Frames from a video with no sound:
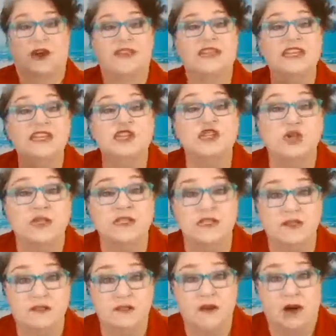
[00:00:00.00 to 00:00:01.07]

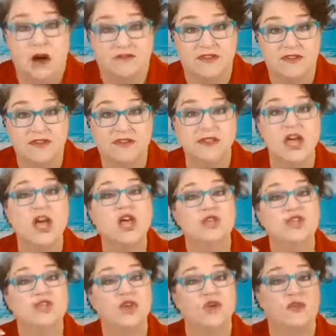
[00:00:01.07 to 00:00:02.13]
insurance office,
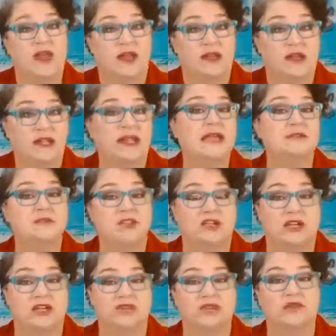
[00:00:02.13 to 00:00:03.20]
so that a claims
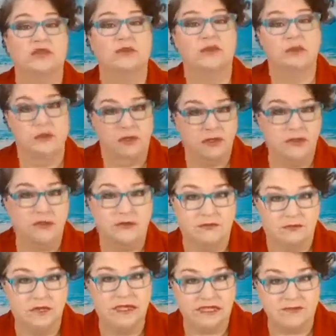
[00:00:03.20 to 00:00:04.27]
adjuster
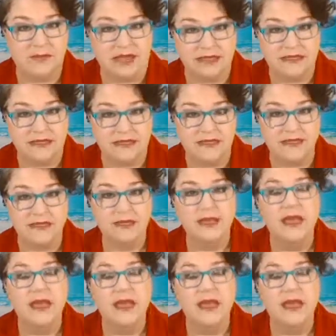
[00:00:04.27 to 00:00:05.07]
could inspect it